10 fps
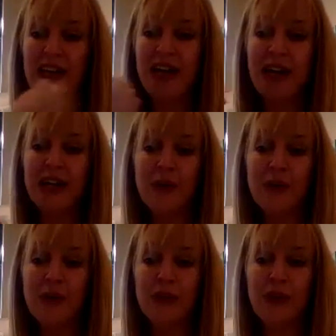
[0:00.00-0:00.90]
I
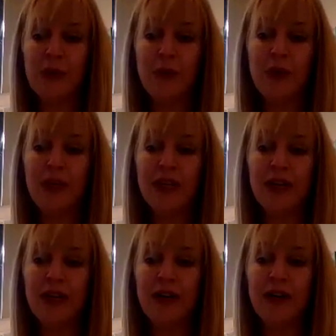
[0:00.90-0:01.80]
know that
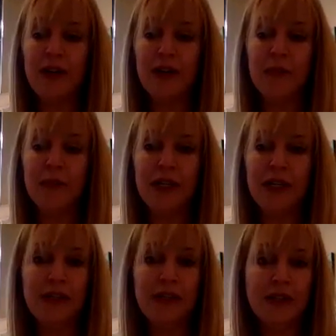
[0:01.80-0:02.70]
when I'm
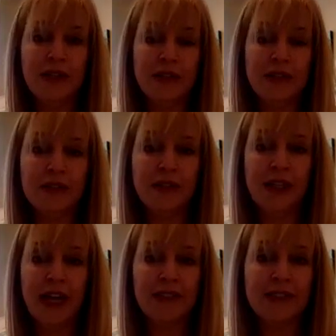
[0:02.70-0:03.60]
in
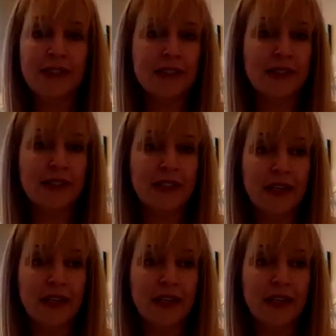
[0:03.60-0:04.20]
classes